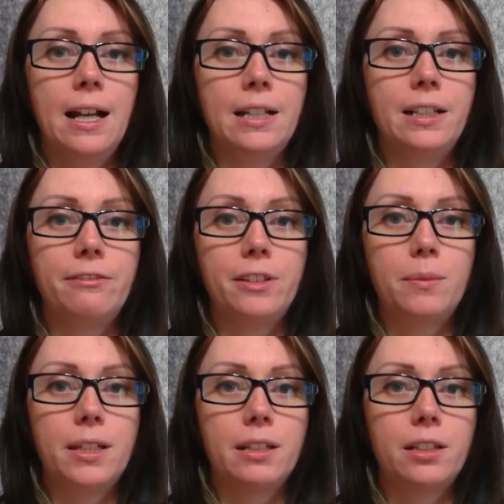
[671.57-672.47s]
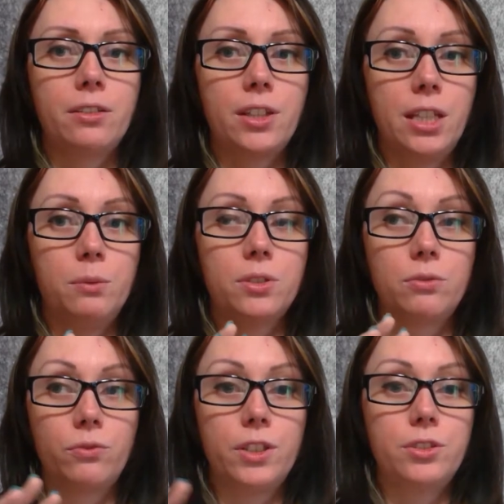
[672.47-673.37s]
I definitely made it clear that he was
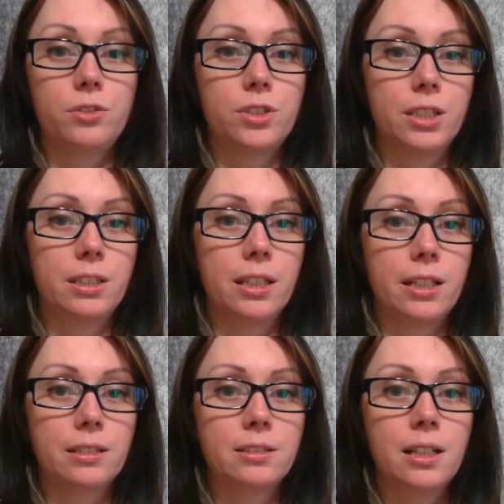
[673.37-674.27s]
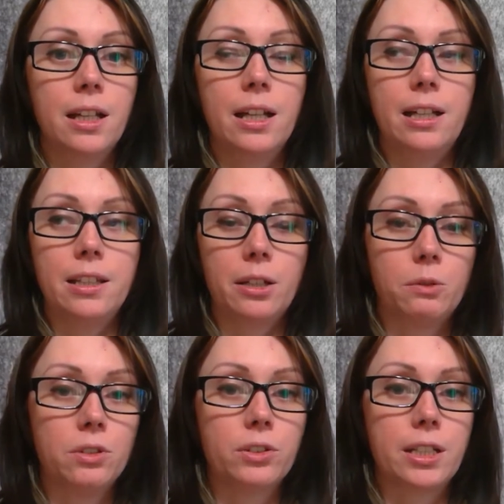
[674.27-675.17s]
researching things and that he
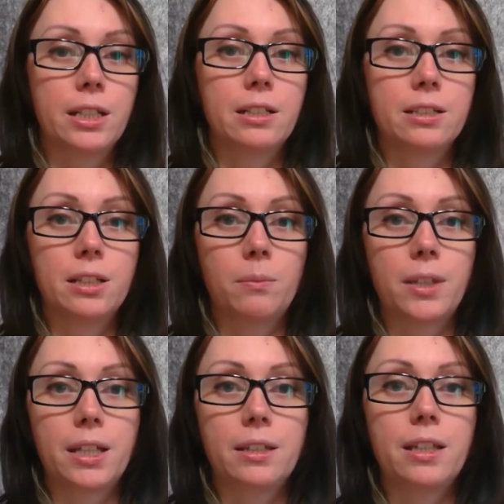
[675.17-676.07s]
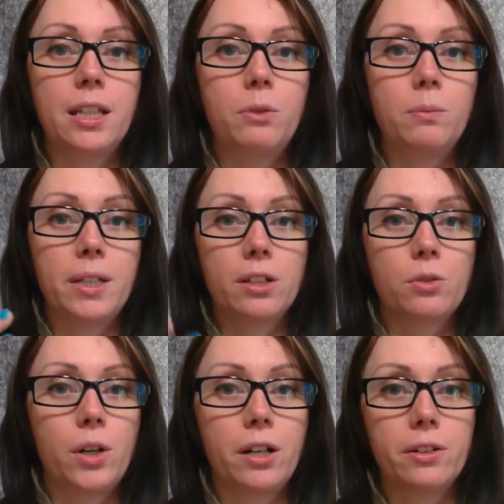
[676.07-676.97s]
was looking into something, and then he would make
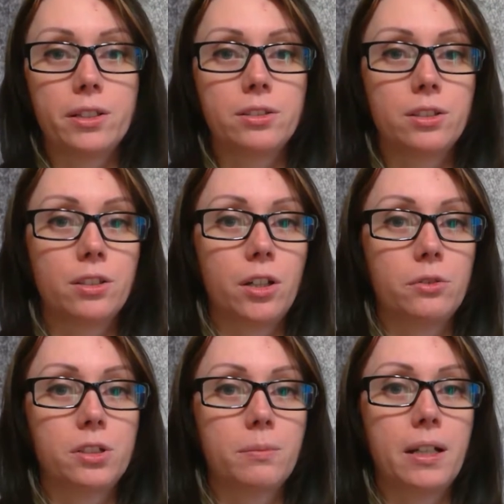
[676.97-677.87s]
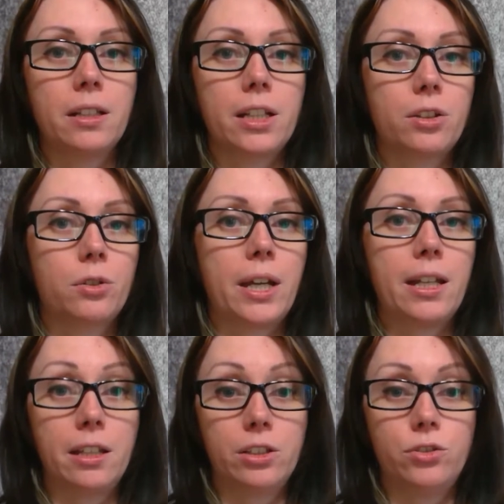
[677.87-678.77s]
inquiries to Ghost about like, you know,
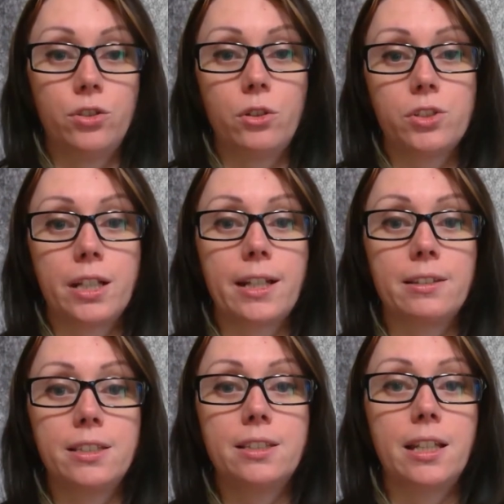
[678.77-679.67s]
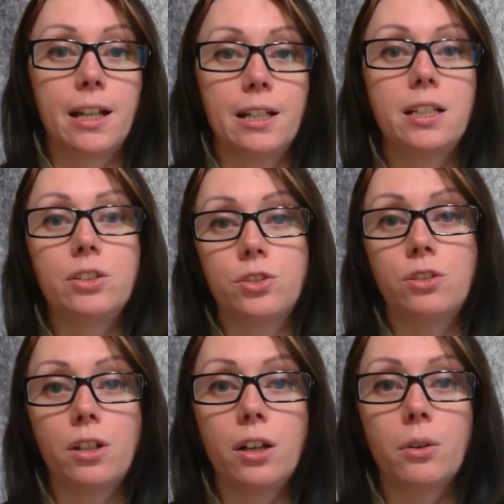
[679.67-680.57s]
hey, did you go check out this thing? I need to
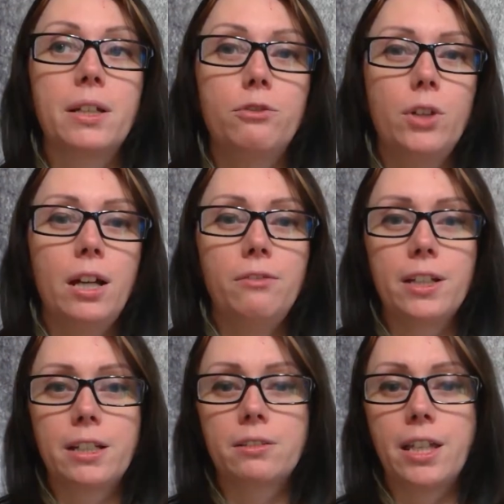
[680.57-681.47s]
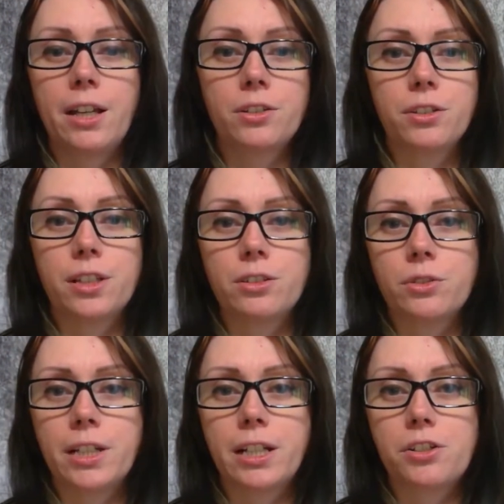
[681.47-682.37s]
know. But if you have like a character that's
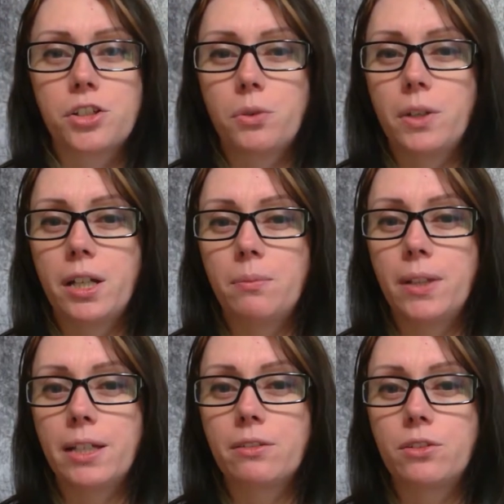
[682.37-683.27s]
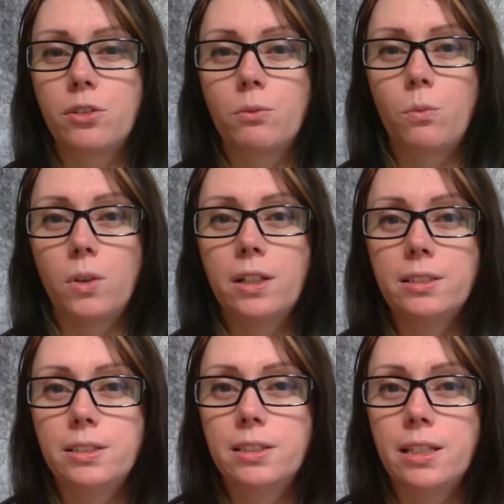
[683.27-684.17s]
only kind of showing up like, you know,
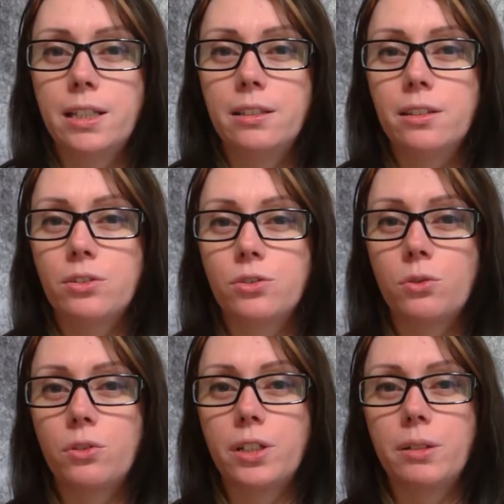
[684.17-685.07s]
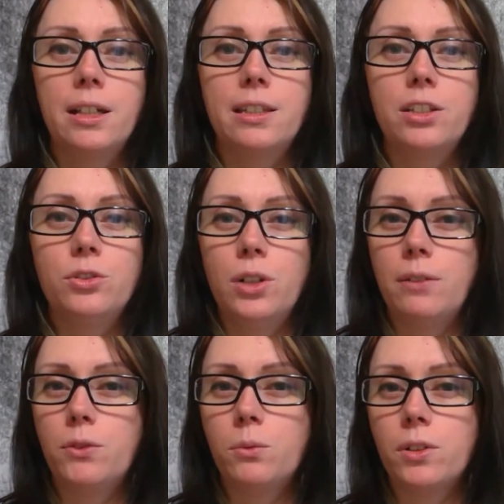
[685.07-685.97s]
once in the story, then you don't
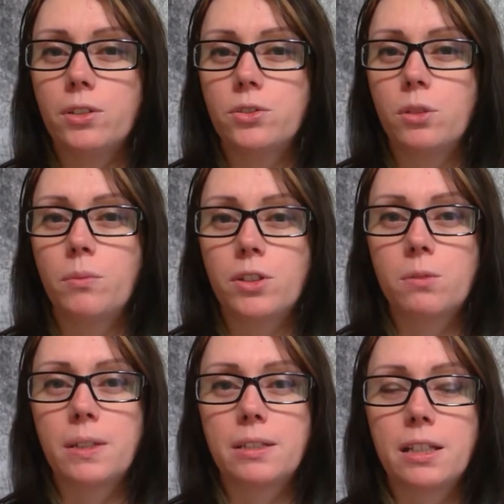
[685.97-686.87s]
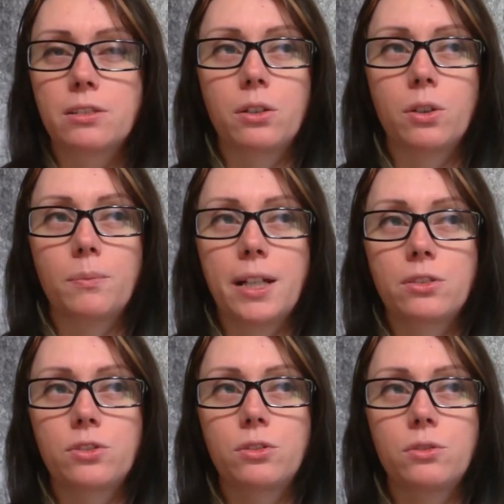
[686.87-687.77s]
have to worry so much about that. And going back
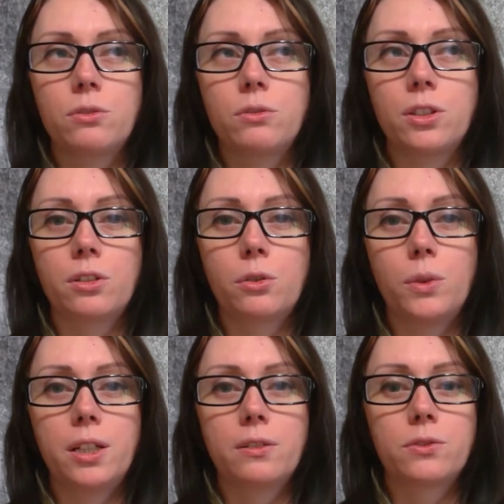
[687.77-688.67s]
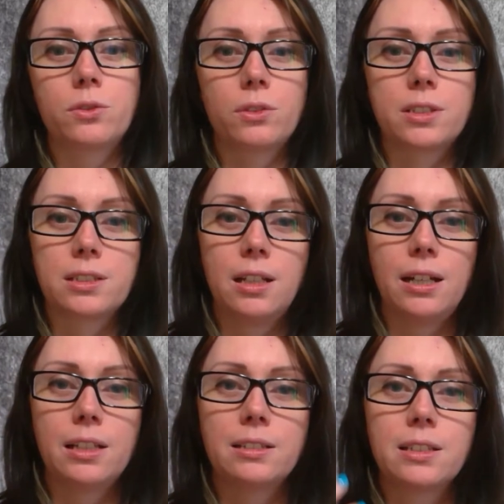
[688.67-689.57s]
to, you know, Queen of Swords and
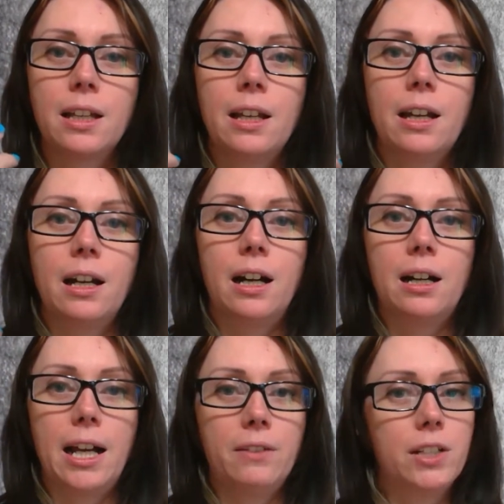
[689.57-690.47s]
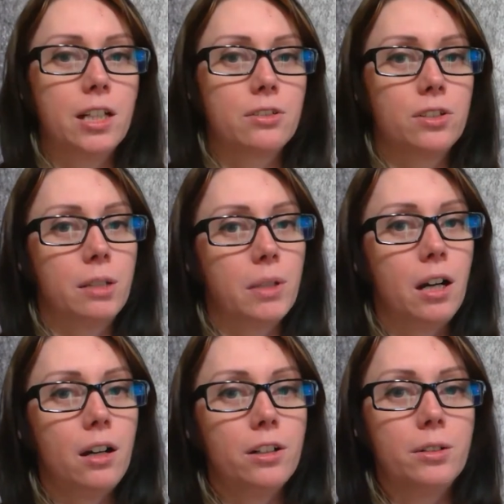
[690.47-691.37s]
Silence, I have a character named
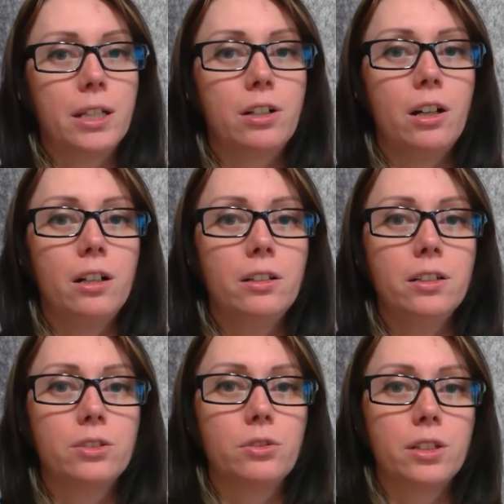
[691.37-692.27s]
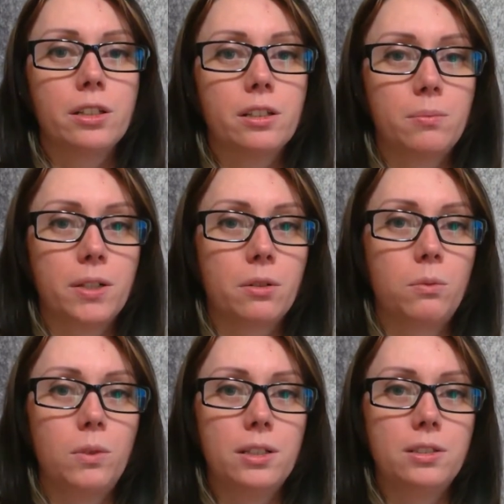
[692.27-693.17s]
Carl, and Carl is only going to appear
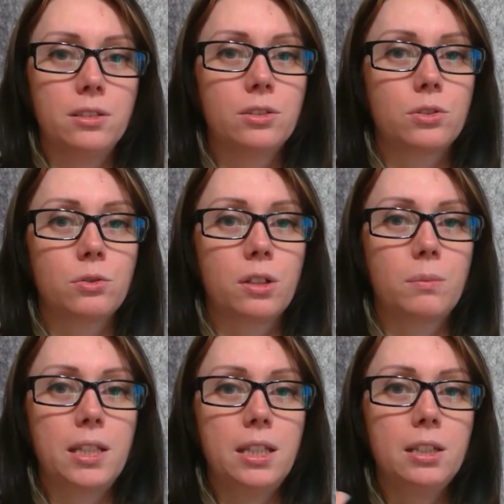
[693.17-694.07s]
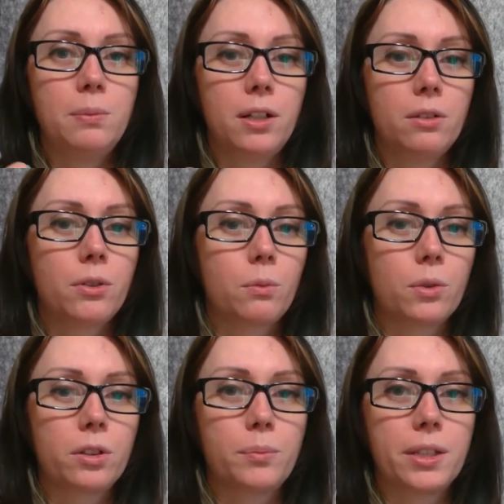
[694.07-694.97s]
once in the story, but he's part of the
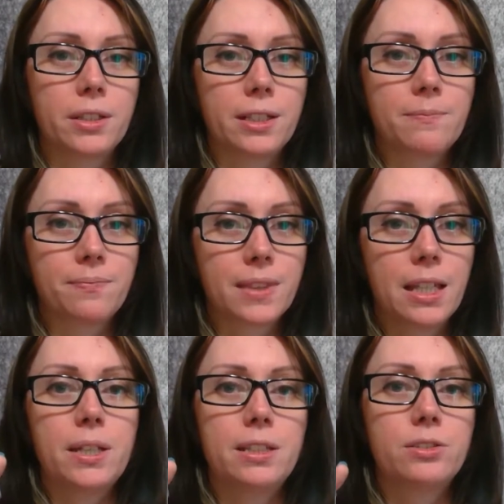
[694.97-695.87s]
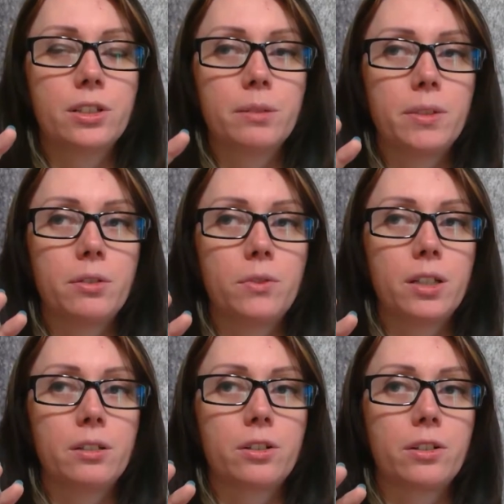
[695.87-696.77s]
world building. But he's going to be a
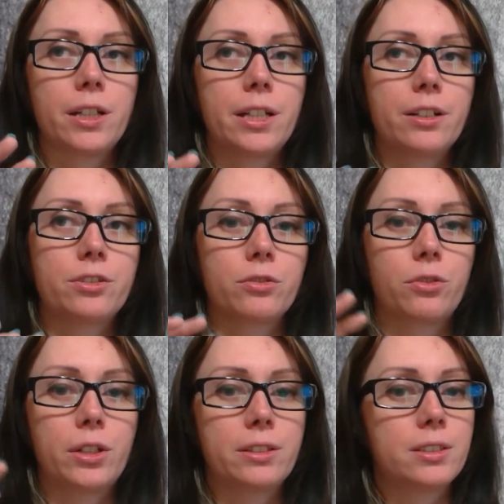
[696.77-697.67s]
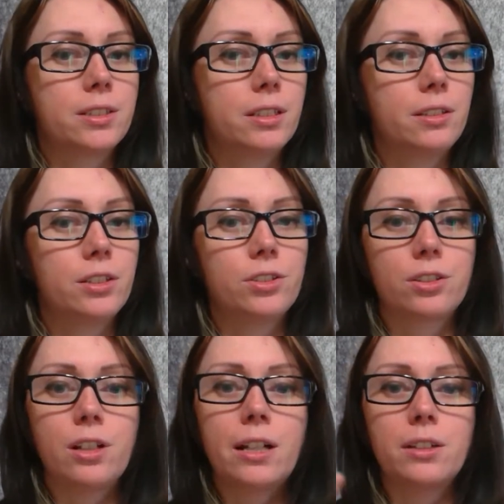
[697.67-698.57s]
reoccurring character throughout the series, just
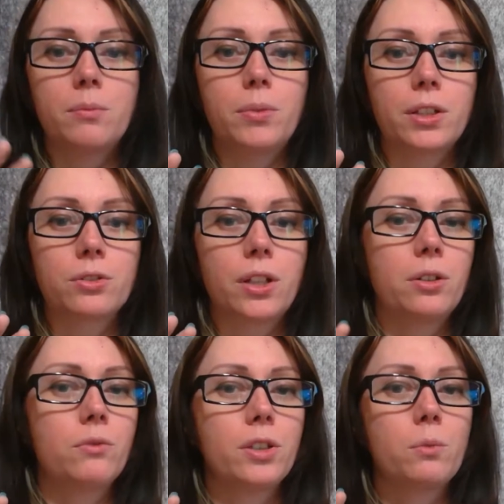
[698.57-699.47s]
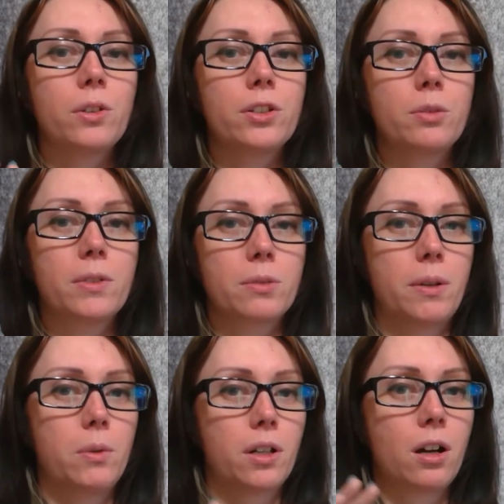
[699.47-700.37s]
not in the book. So I don't really worry too much
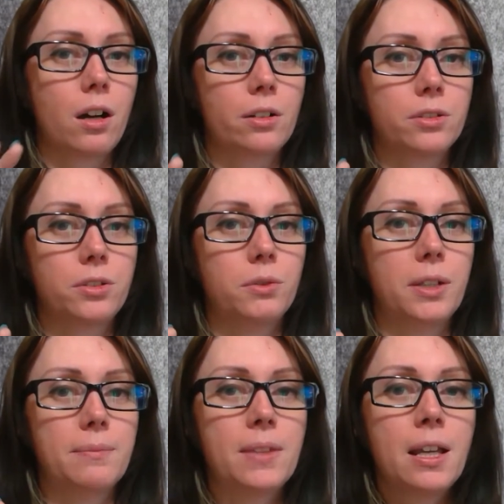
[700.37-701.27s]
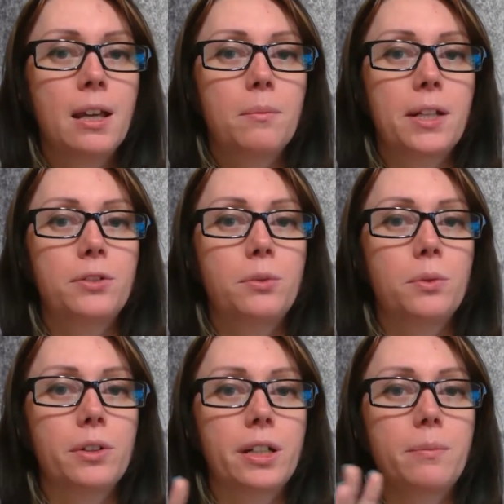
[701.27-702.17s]
about what Carl's doing. But I do
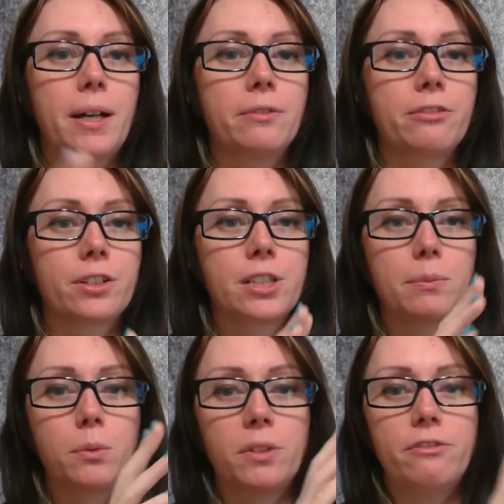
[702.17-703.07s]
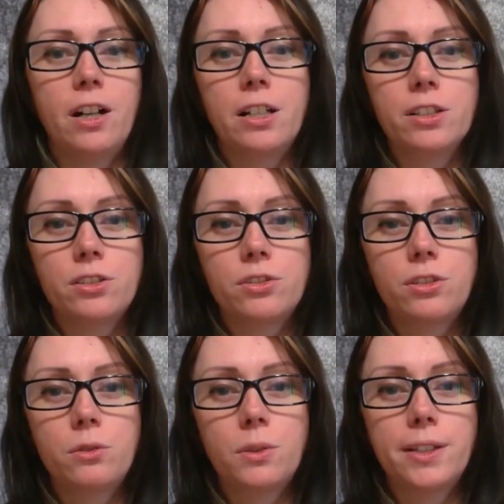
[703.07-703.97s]
worry about, for example, what Vanya's
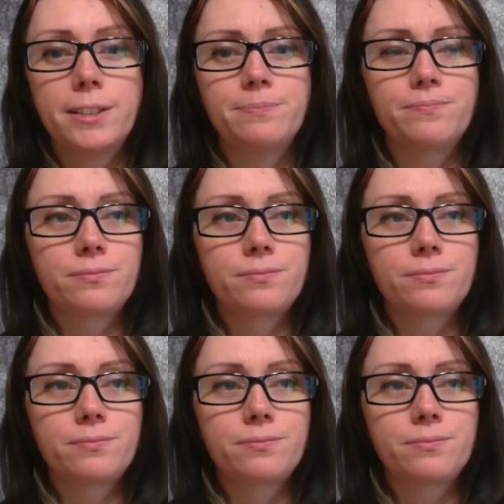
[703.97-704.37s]
doing,